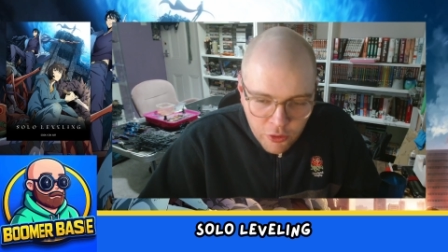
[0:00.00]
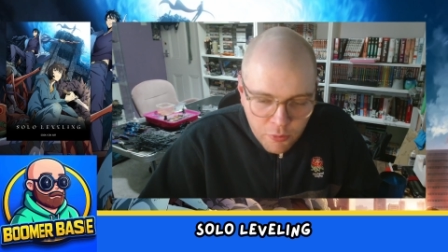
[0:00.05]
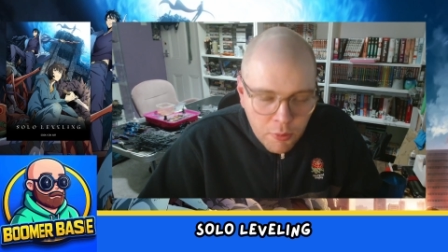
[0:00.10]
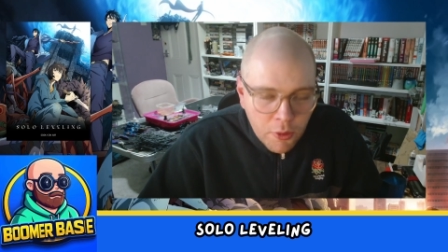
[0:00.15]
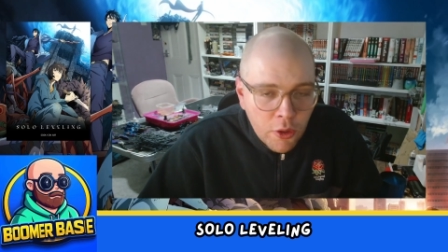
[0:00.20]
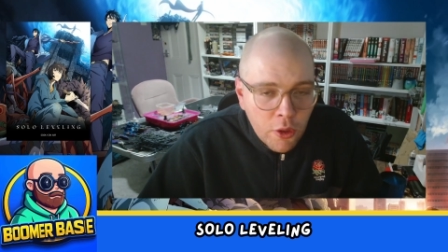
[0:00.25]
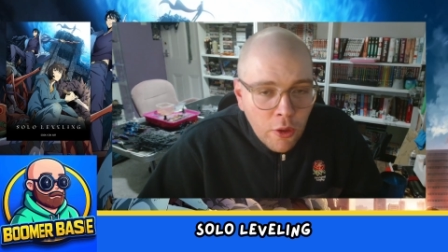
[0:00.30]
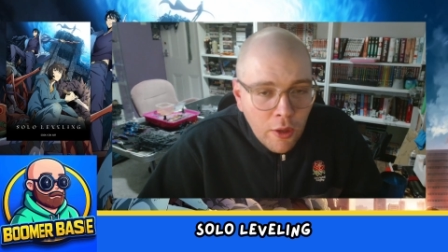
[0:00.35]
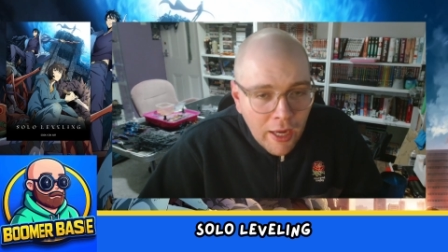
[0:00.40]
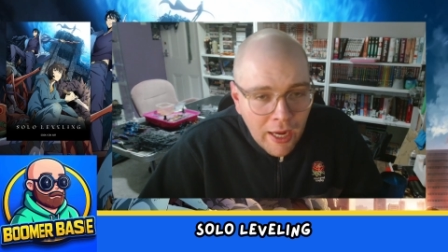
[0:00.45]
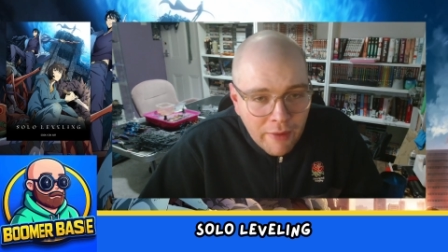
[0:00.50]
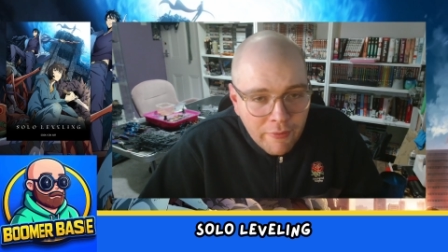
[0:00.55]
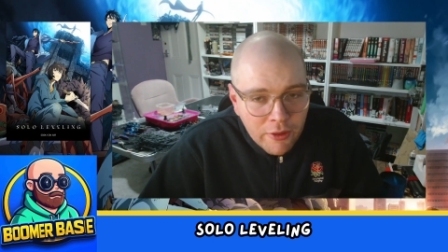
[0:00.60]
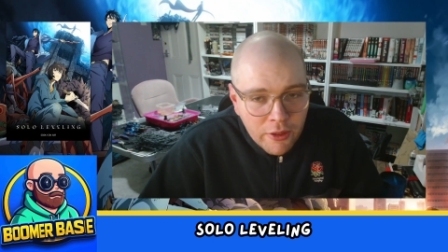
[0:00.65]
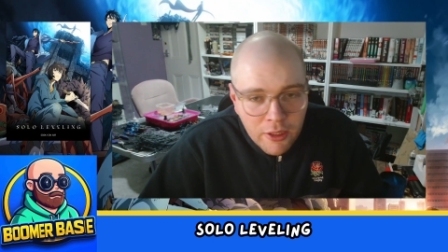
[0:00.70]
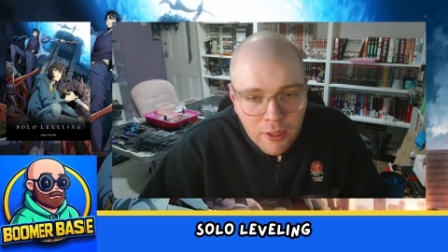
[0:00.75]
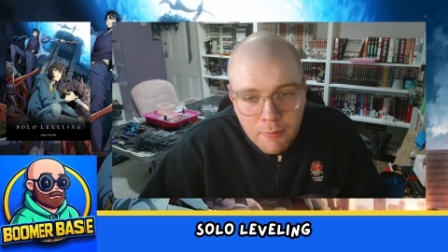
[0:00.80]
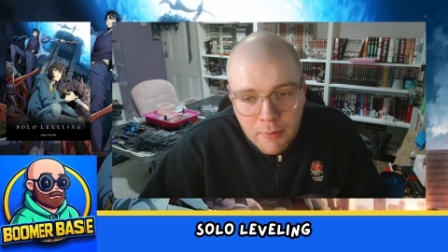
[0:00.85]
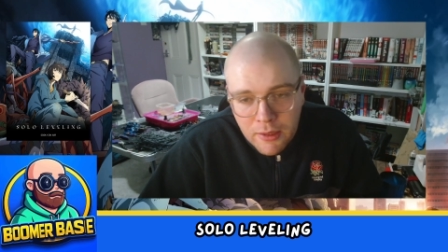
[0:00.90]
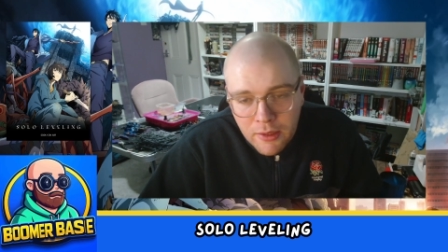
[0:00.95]
but not
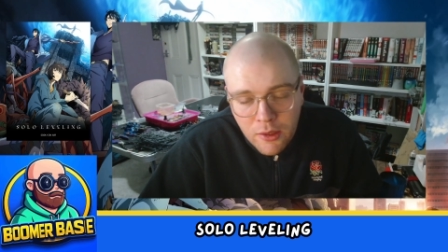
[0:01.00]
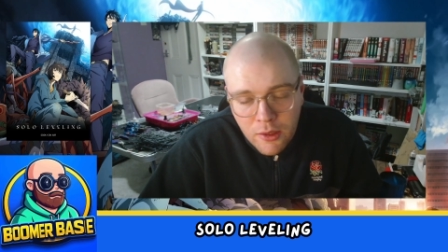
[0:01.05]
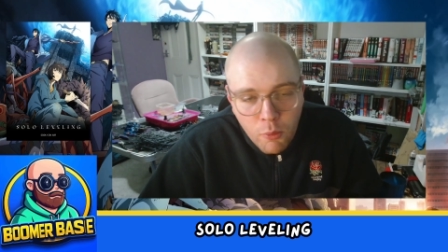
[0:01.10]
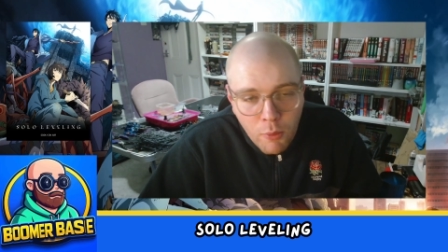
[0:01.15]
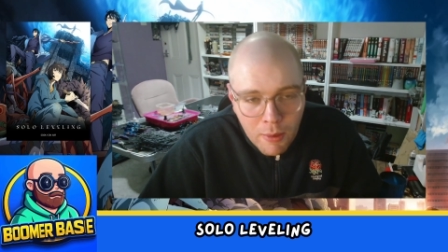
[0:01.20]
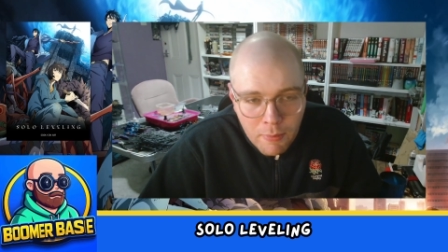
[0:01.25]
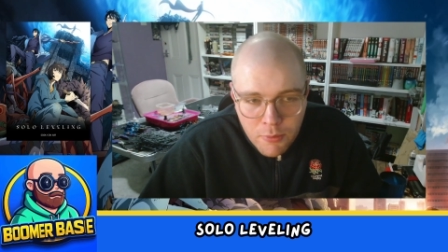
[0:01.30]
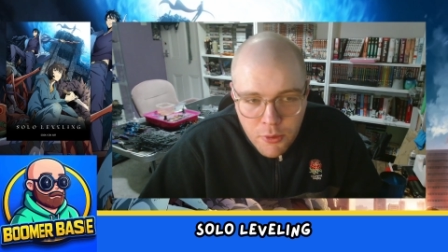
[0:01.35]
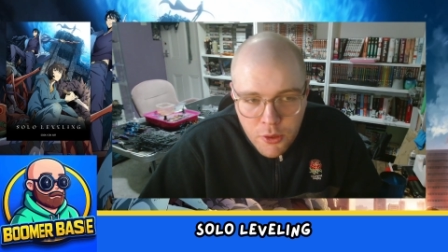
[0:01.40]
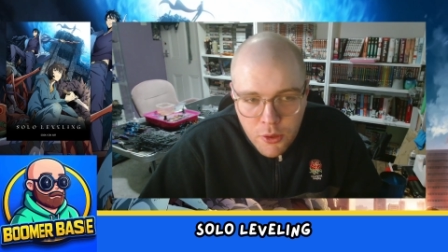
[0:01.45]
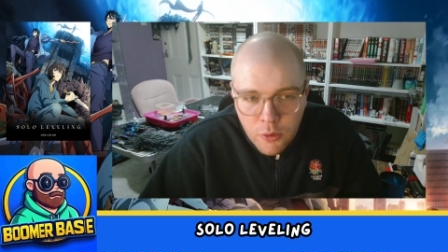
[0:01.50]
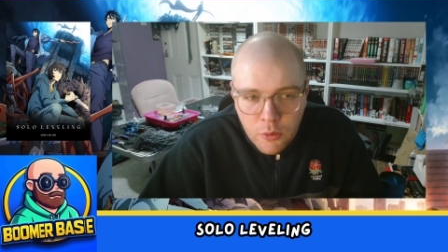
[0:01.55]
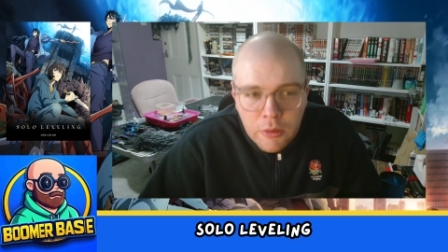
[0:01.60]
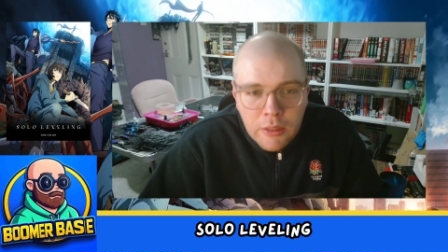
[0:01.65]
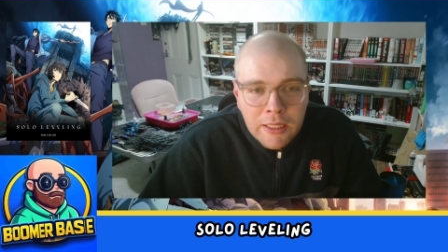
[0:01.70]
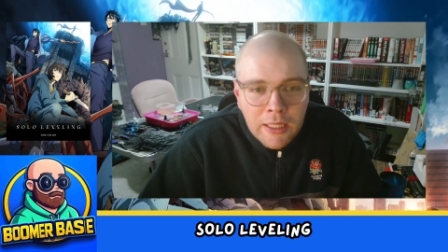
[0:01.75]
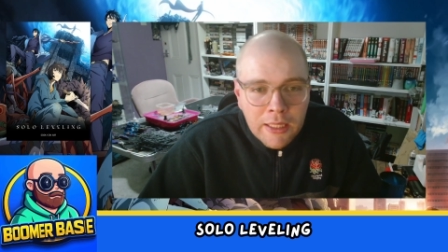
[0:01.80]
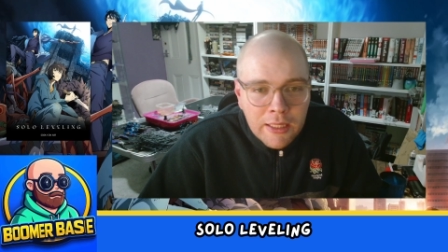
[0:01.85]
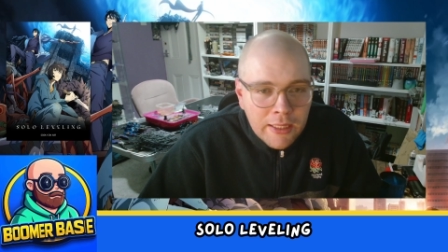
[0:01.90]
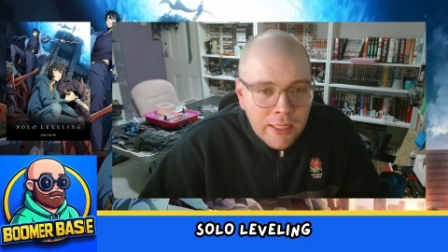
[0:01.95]
having them in the webtoon
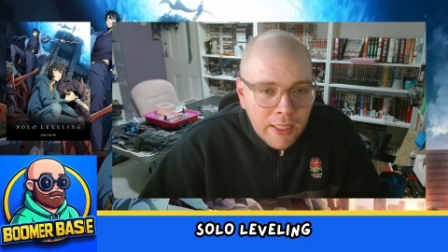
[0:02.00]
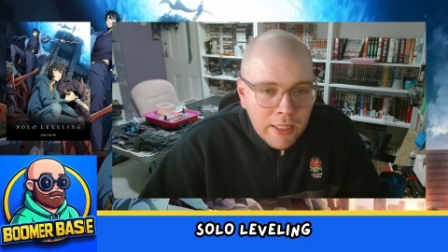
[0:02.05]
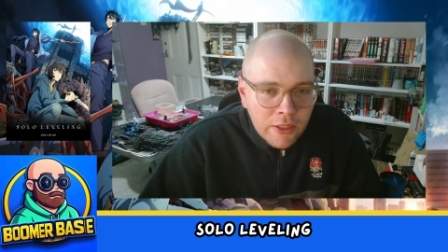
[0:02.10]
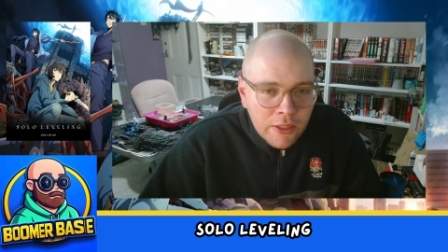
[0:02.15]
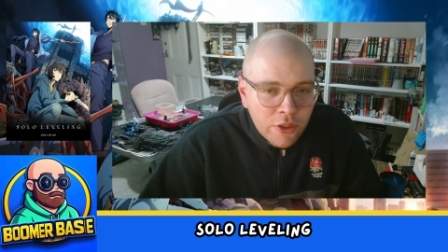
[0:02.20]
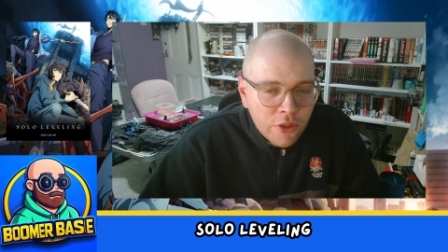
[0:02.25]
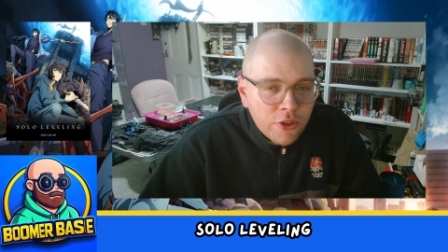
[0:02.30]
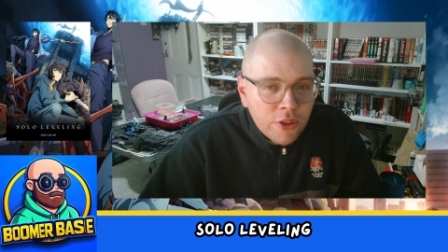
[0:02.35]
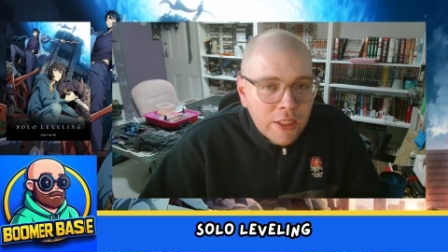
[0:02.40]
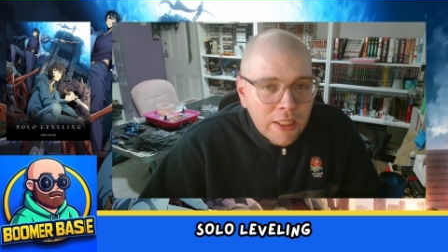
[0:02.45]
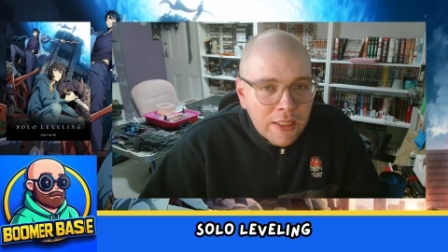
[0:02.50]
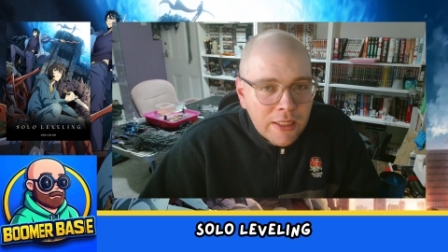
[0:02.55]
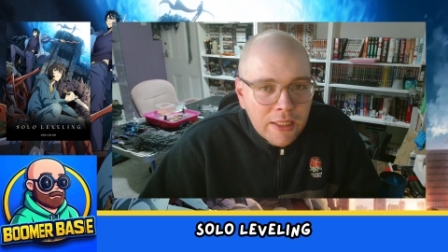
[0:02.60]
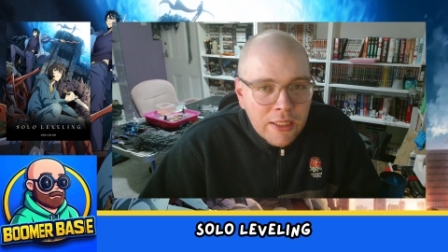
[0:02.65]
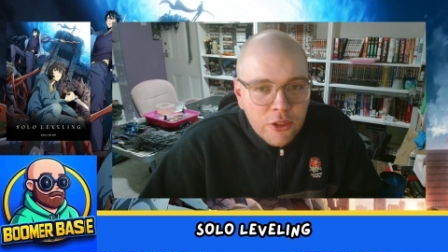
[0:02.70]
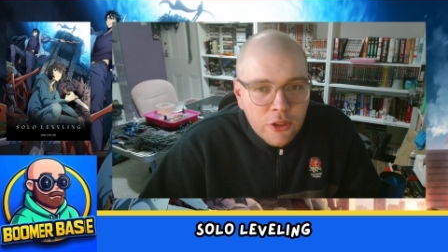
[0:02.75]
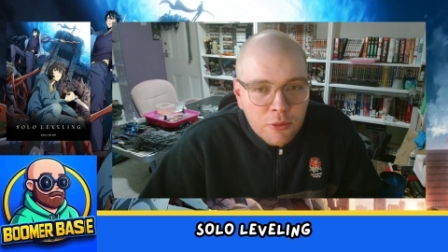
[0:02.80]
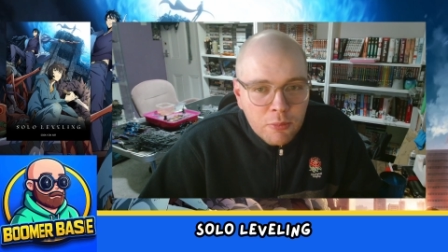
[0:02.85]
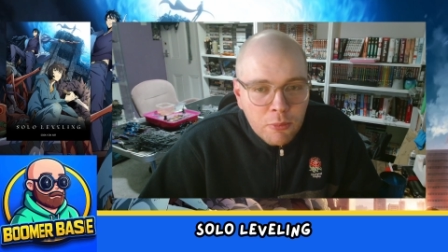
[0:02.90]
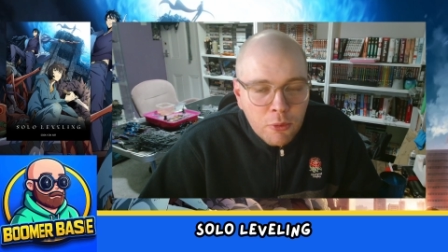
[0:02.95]
and then getting to see
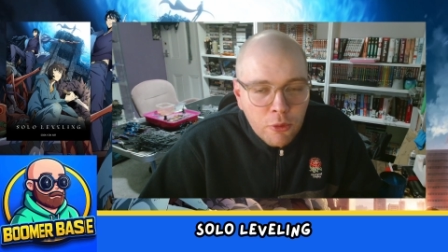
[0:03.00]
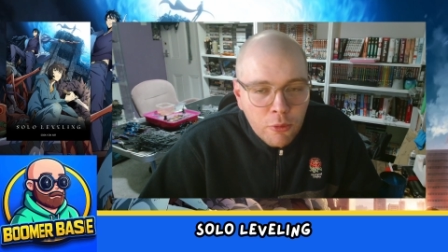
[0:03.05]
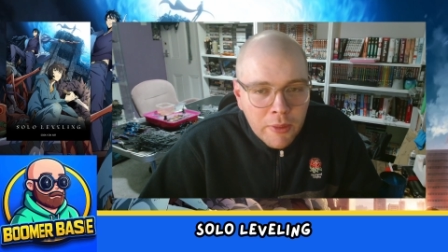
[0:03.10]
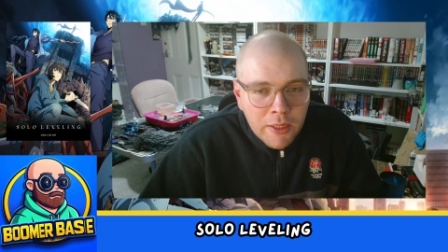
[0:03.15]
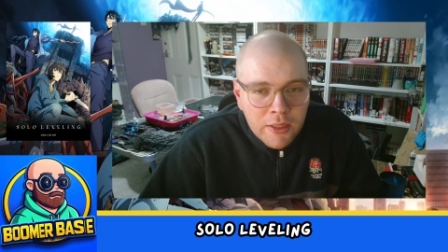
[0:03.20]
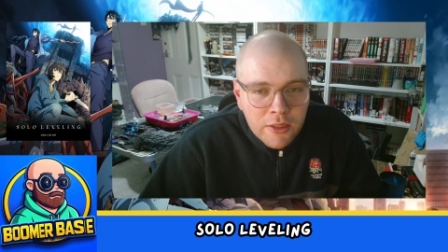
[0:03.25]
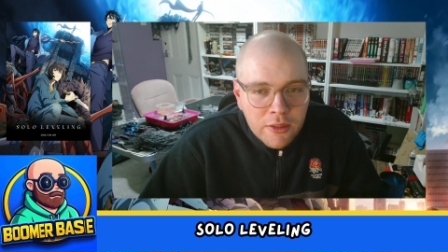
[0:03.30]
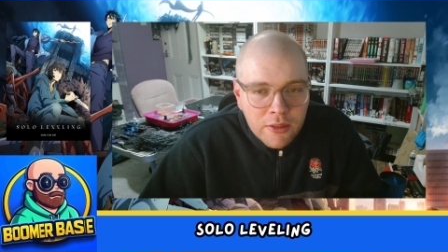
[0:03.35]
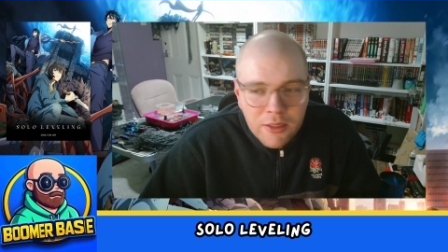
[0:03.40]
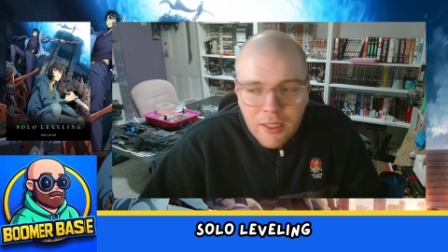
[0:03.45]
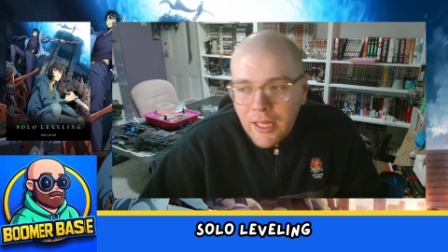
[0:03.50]
these small bits